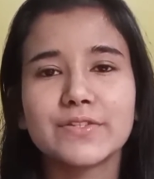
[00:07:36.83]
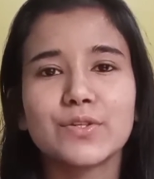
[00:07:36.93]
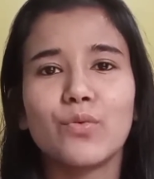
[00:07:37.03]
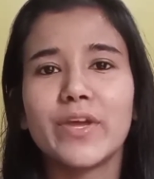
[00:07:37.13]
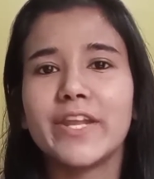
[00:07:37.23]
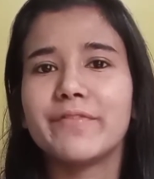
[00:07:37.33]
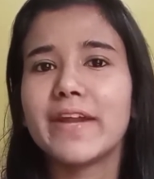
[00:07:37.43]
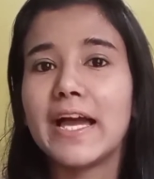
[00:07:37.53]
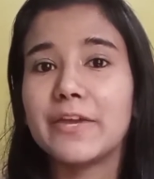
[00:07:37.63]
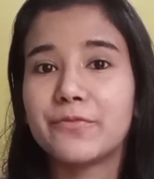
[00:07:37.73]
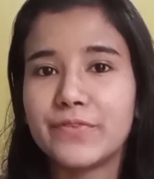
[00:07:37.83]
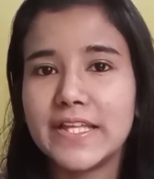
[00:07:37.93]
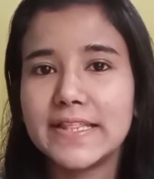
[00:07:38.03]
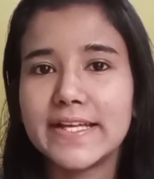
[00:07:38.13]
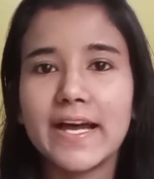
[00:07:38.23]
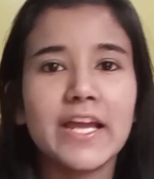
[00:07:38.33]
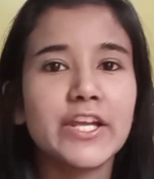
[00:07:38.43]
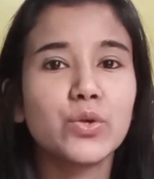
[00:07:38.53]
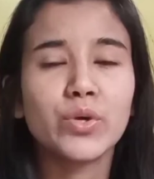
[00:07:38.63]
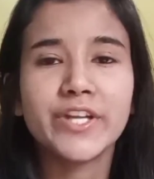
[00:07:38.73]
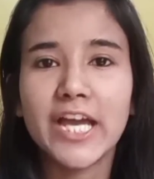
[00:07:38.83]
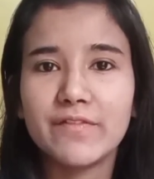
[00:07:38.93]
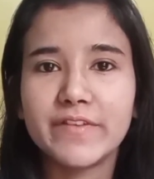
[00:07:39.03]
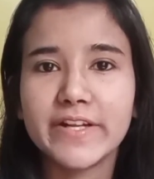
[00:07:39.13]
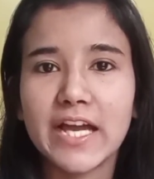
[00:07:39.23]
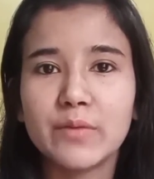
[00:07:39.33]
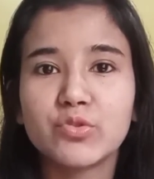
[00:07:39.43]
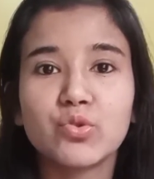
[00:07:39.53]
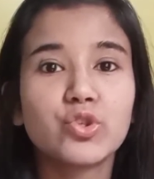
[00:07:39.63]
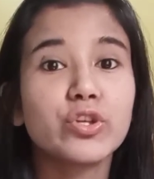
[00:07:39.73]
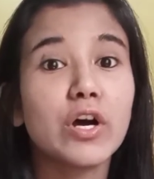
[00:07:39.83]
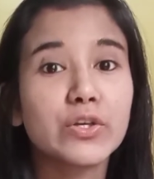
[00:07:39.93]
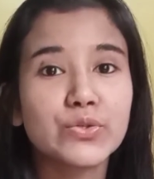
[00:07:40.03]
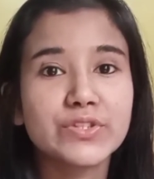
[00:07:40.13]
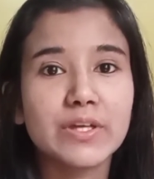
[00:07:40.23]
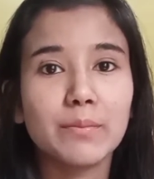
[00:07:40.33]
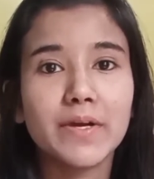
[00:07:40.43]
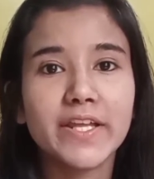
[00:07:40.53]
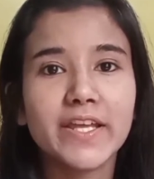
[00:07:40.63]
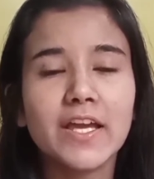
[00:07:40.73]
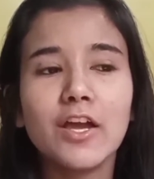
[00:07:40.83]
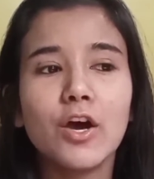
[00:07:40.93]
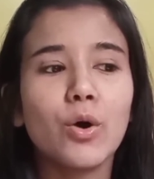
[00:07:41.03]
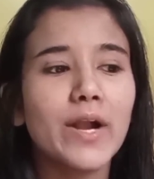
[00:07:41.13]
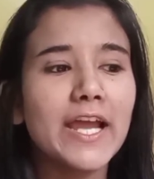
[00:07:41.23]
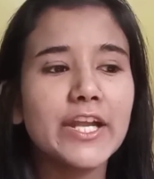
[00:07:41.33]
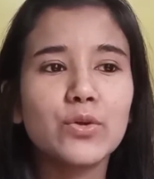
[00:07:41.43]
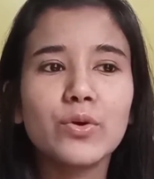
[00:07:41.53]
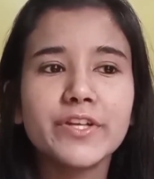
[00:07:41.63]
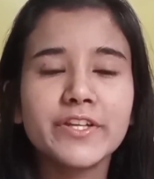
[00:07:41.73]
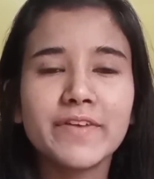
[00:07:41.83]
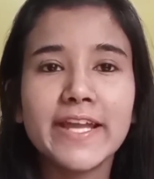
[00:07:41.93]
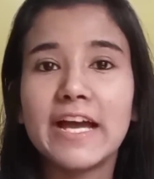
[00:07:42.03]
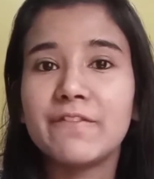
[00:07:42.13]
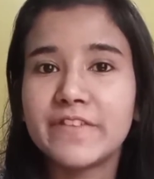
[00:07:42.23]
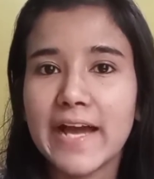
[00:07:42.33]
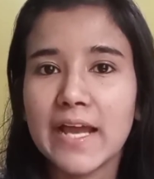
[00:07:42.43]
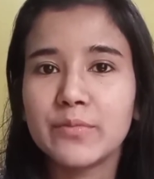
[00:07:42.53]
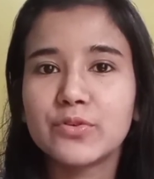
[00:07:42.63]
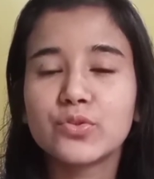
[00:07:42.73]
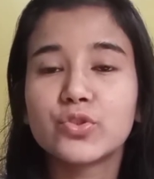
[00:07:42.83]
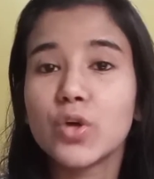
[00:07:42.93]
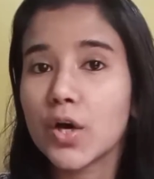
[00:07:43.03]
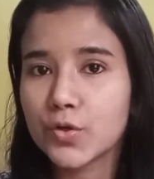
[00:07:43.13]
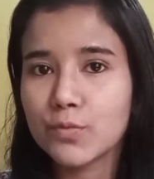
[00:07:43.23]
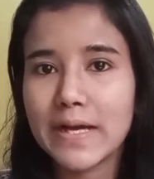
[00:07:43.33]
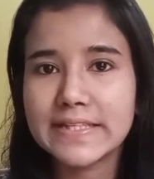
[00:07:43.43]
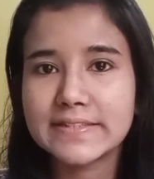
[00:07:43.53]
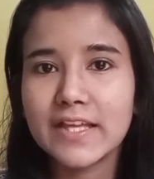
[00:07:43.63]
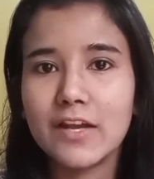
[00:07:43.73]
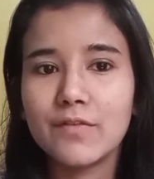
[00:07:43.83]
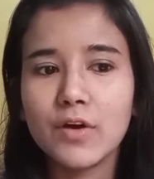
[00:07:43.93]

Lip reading: So whenever I feel that I don't have time to talk to somebody, or I don't even have time to talk to myself,